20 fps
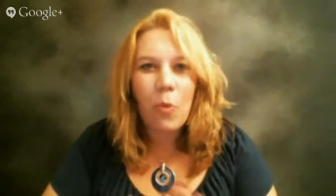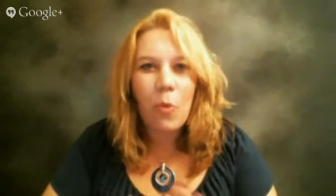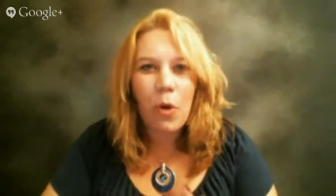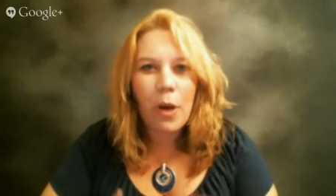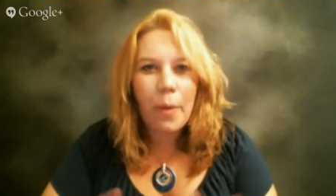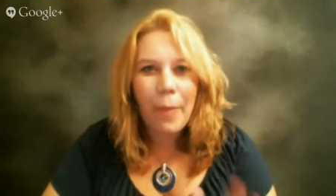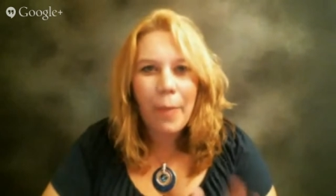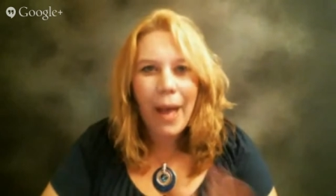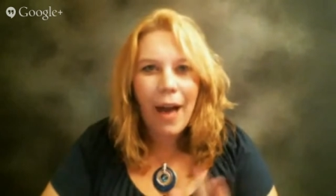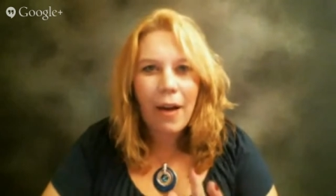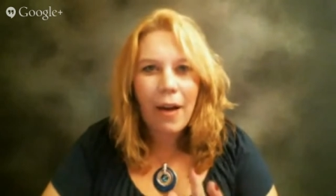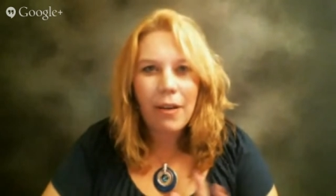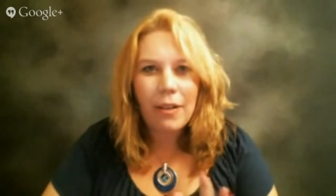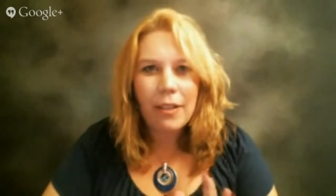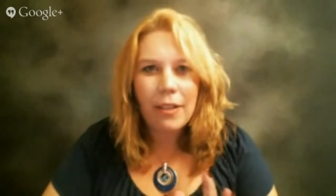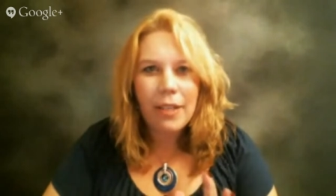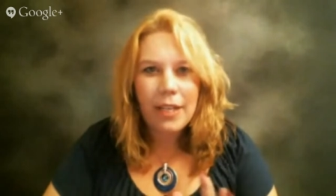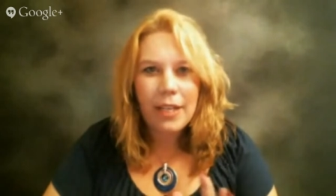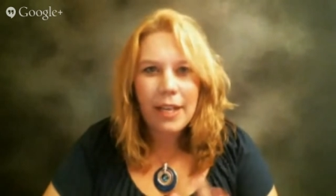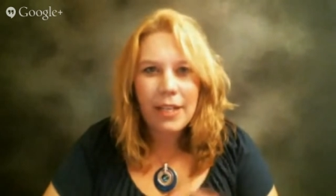more about
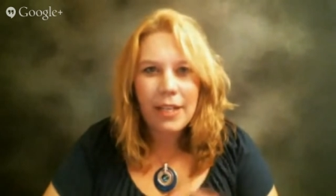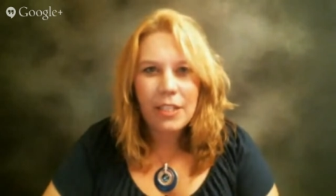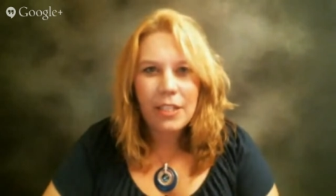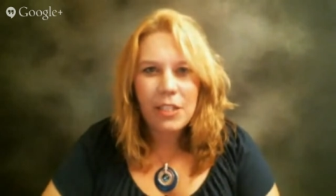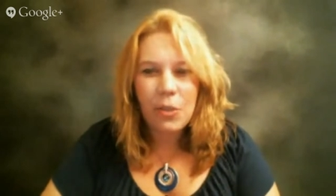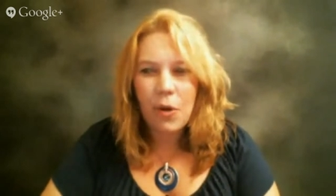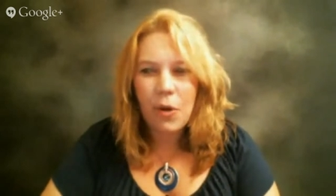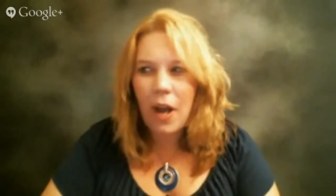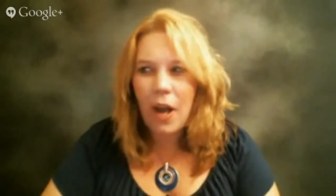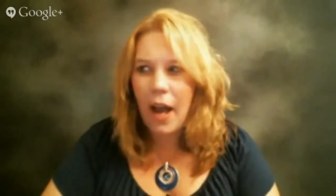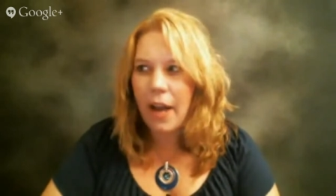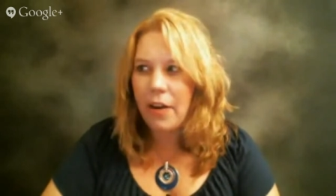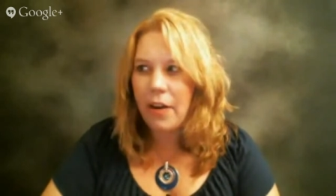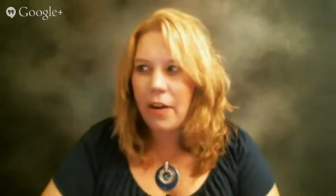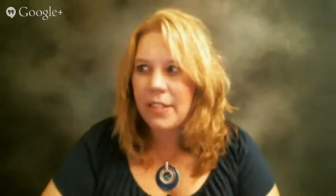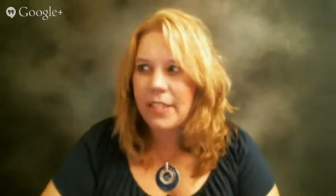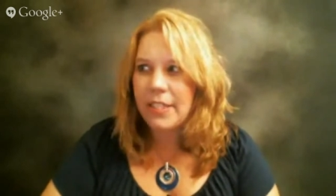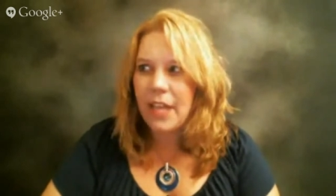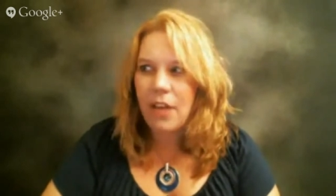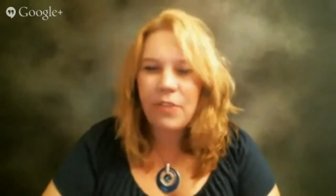connecting to our higher
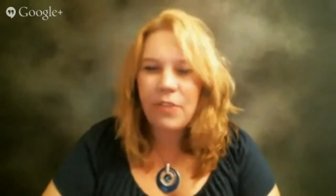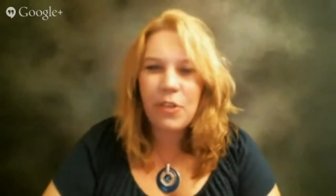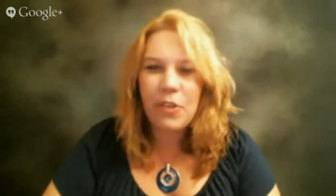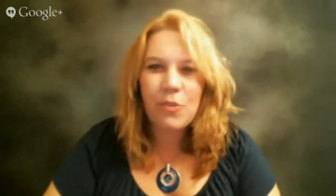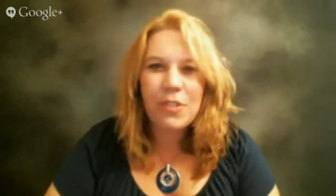self.